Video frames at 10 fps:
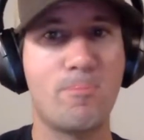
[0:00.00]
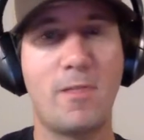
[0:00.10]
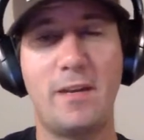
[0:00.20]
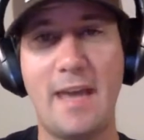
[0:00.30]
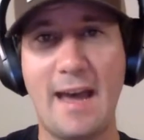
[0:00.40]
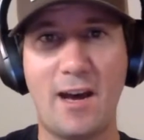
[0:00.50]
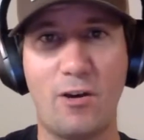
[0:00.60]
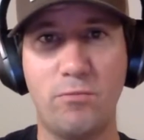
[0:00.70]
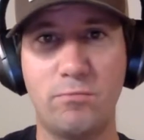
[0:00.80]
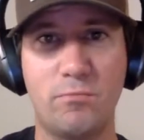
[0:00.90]

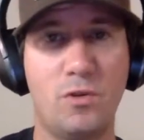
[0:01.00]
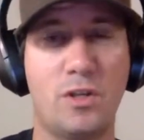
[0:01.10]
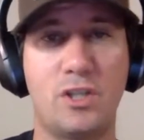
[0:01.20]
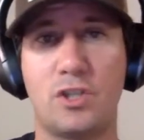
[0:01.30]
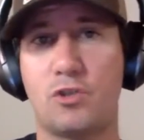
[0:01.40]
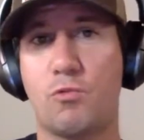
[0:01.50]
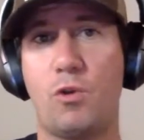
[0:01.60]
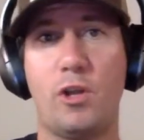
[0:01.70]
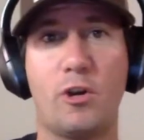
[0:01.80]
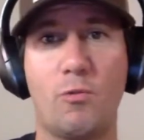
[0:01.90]
now you can just
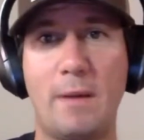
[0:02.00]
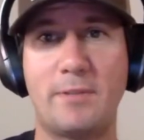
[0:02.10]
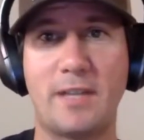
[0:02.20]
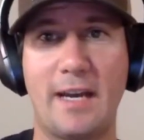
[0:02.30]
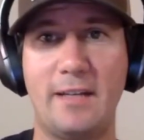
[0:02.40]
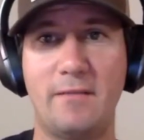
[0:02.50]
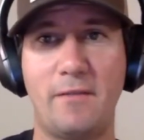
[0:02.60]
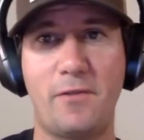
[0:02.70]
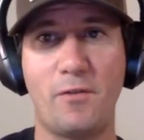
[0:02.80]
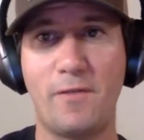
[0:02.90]
scroll on our website.
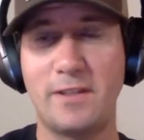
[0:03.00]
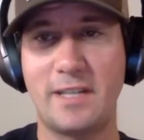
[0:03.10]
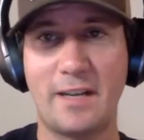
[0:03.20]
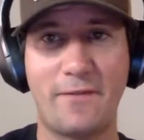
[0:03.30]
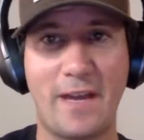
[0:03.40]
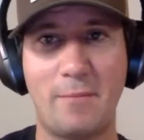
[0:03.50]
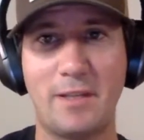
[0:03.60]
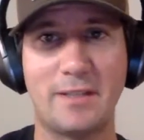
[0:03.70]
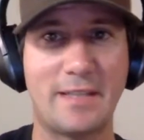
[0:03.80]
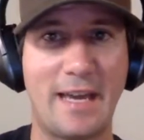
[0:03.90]
If you're visiting
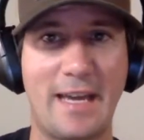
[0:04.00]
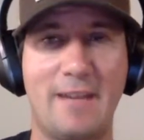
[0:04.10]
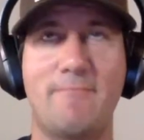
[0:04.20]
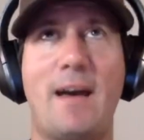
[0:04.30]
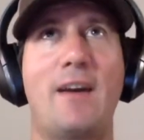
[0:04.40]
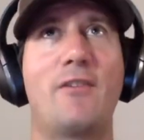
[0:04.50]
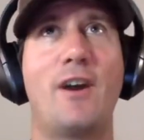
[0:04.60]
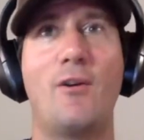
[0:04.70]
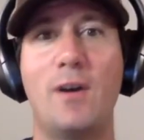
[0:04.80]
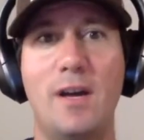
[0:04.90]
family, say, in, I don't
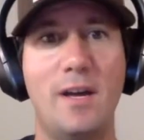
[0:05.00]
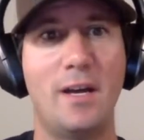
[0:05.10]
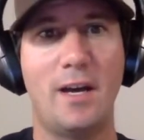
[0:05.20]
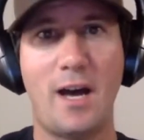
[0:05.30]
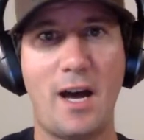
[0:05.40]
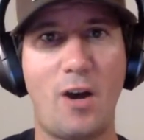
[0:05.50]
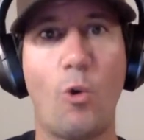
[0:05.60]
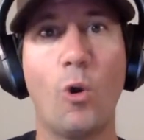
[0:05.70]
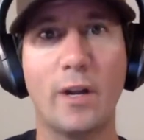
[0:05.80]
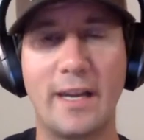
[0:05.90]
know,
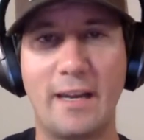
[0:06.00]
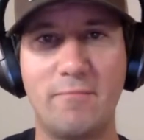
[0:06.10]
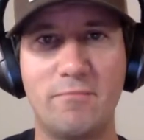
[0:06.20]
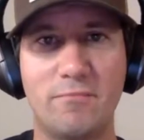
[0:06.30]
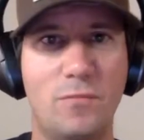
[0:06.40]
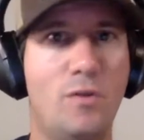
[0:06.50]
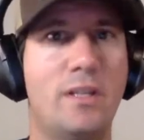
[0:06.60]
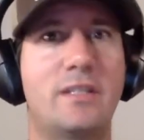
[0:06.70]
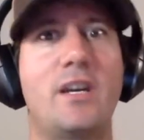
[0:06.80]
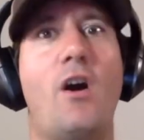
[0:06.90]
Oregon, you
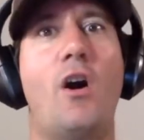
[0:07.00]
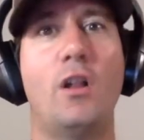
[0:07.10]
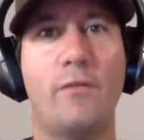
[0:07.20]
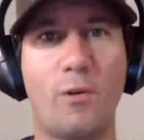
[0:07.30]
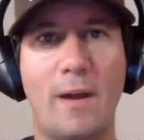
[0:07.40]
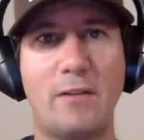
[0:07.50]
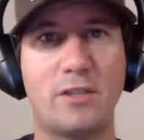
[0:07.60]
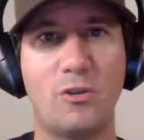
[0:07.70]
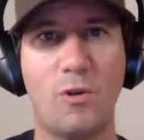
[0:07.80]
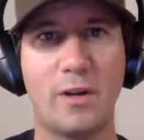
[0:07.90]
can see all of our routes
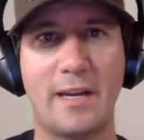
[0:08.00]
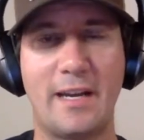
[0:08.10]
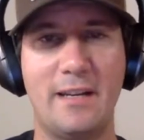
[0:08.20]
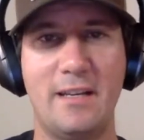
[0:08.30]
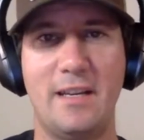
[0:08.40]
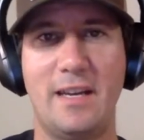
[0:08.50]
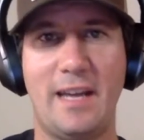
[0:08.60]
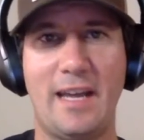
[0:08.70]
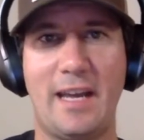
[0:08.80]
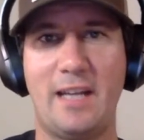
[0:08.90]
in Oregon
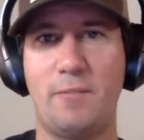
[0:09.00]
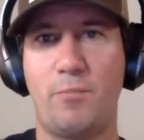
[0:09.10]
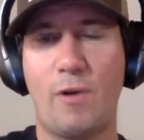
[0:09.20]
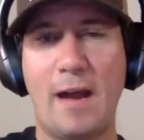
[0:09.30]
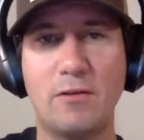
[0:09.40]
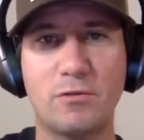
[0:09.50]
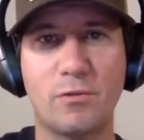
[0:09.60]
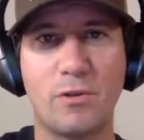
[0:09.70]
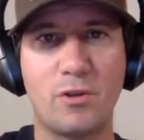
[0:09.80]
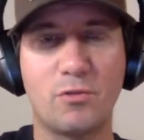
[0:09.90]
and browse
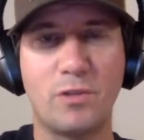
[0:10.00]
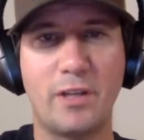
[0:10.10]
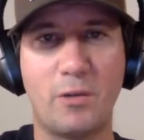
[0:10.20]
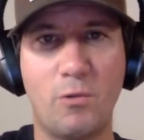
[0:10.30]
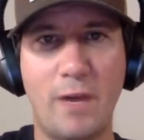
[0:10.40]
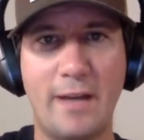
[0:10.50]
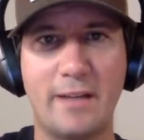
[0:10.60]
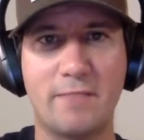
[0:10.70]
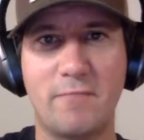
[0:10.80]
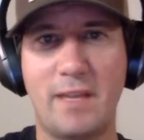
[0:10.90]
through those really
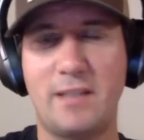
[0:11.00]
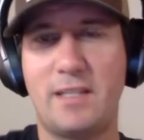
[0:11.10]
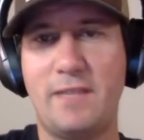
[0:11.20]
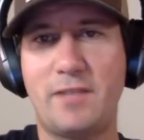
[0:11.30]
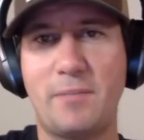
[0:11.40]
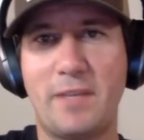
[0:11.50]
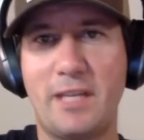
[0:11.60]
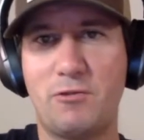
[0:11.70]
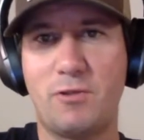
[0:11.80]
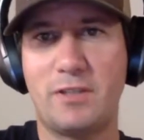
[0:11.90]
quick and see if something
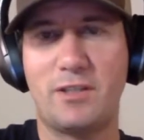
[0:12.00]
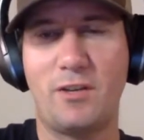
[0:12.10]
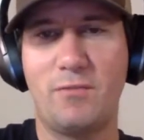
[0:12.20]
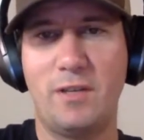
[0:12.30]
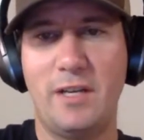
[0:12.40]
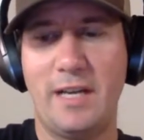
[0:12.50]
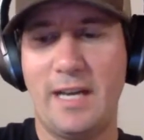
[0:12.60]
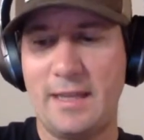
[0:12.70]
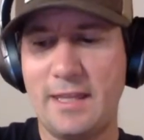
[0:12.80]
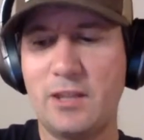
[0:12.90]
interests you.
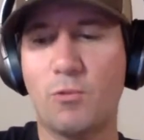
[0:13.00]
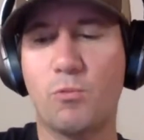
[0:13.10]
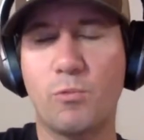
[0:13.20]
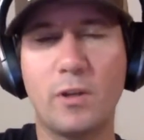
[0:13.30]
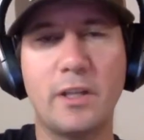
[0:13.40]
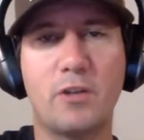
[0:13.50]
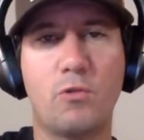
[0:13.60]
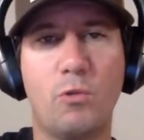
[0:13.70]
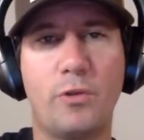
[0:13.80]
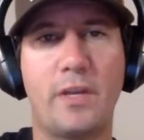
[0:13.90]
And I think the really
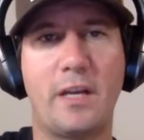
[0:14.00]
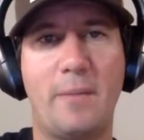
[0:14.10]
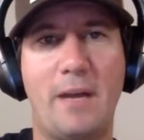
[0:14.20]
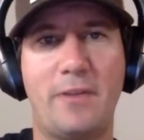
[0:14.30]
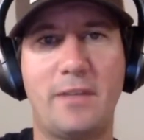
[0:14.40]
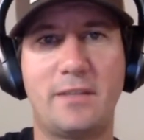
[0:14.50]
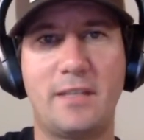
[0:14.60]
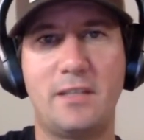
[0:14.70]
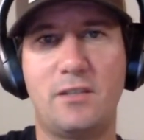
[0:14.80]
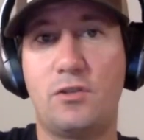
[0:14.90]
cool thing about this
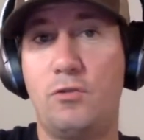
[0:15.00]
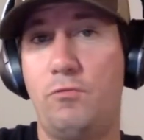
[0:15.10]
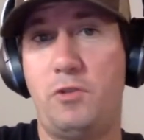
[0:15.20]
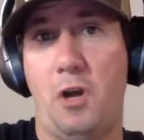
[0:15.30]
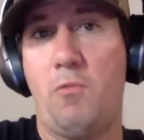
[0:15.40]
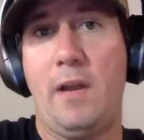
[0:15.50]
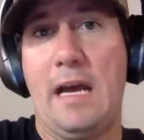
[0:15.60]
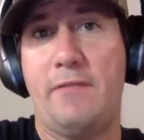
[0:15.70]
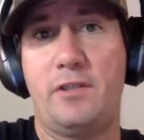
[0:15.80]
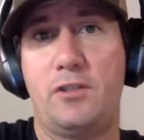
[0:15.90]
is you don't
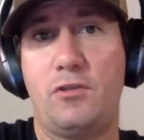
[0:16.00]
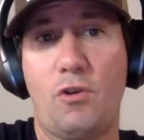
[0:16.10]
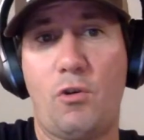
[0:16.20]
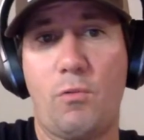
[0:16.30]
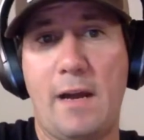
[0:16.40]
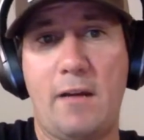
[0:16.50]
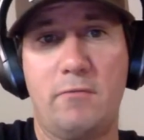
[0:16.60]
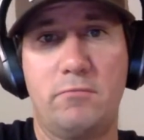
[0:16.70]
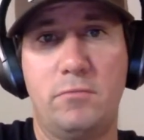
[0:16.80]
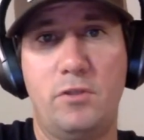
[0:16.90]
have to do the whole route.
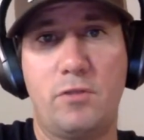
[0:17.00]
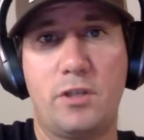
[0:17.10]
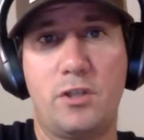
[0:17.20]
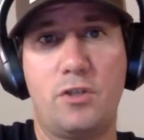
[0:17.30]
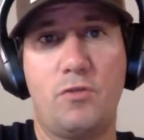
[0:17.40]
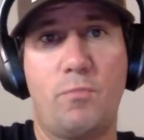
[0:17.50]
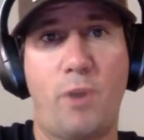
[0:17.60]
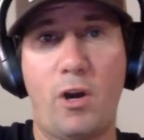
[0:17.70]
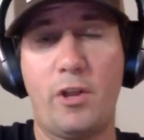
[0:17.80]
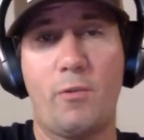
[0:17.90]
You can do
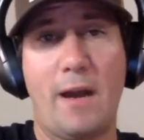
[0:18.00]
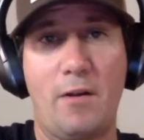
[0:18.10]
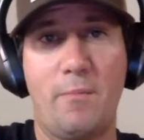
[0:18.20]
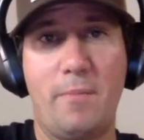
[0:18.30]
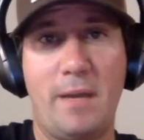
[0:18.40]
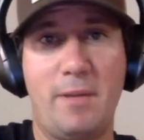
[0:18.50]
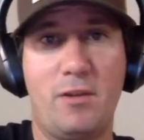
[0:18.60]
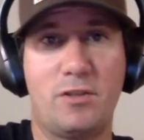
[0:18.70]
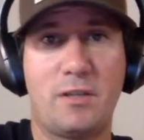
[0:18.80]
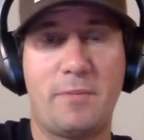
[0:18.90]
part of the route. Maybe
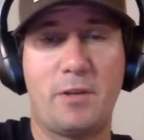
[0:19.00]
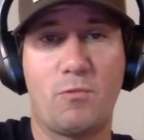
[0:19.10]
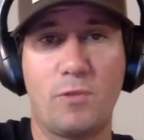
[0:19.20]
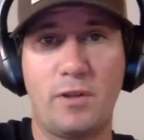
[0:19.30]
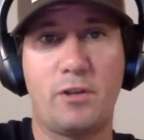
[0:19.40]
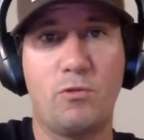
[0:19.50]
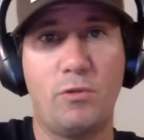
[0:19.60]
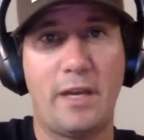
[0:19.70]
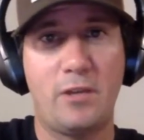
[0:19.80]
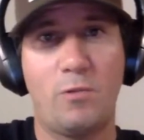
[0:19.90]
there's something really cool
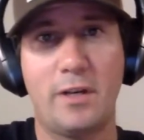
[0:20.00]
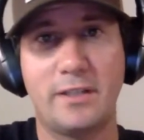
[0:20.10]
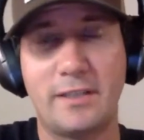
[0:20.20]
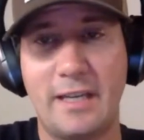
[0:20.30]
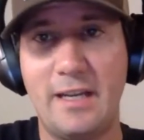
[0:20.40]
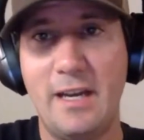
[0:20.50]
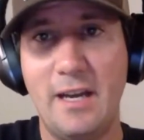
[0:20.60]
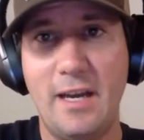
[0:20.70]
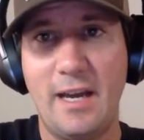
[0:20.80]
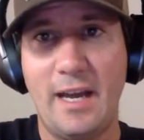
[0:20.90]
that you want to see,
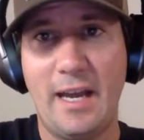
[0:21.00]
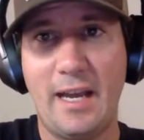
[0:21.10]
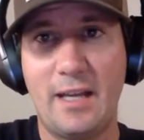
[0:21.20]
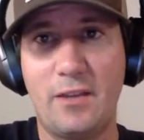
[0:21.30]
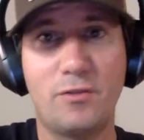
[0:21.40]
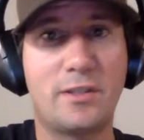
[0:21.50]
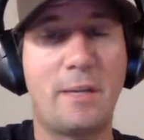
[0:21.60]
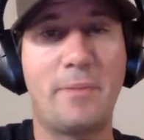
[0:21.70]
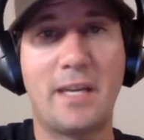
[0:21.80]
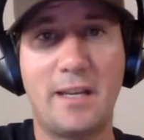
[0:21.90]
and there's
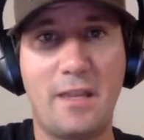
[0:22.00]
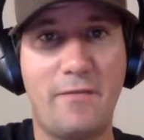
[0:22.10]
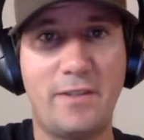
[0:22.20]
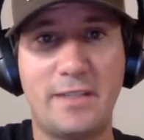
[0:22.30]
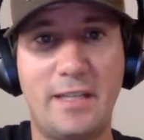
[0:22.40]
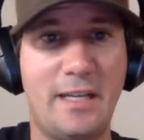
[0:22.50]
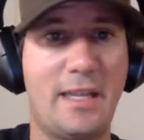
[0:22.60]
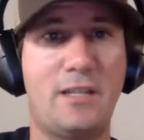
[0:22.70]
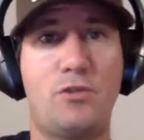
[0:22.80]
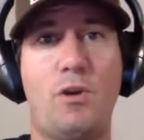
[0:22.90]
something in the vicinity
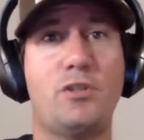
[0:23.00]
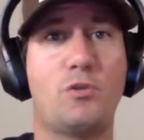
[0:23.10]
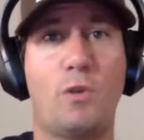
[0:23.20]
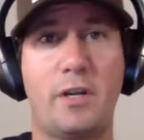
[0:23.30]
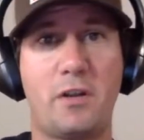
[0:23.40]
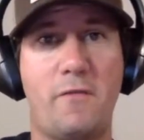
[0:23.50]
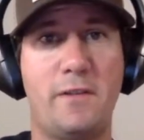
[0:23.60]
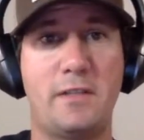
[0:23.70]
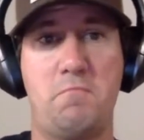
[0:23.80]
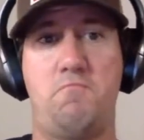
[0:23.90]
that you also want to go
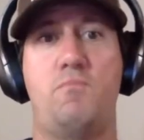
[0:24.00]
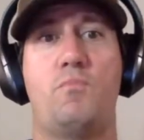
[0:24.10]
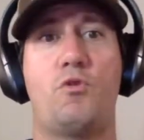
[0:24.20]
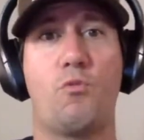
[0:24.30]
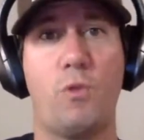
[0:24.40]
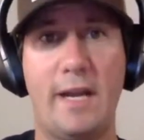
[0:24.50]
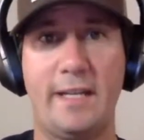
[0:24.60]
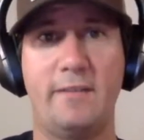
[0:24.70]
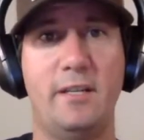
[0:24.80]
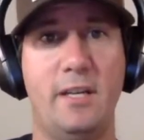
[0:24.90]
visit.
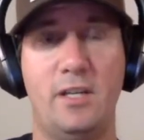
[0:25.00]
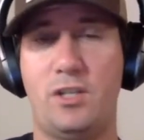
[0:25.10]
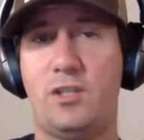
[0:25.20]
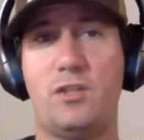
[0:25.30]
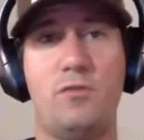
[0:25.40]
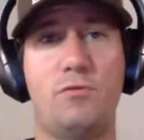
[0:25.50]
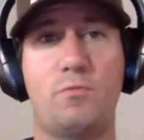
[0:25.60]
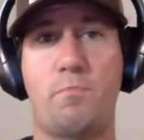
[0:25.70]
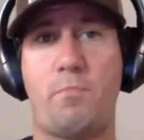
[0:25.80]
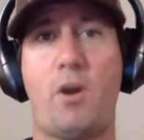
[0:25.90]
Great. Just use
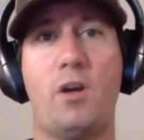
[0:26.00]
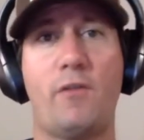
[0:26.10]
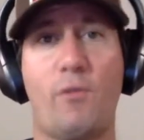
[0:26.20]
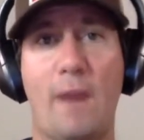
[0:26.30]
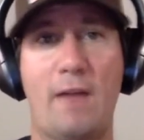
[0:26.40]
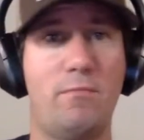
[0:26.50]
part of a route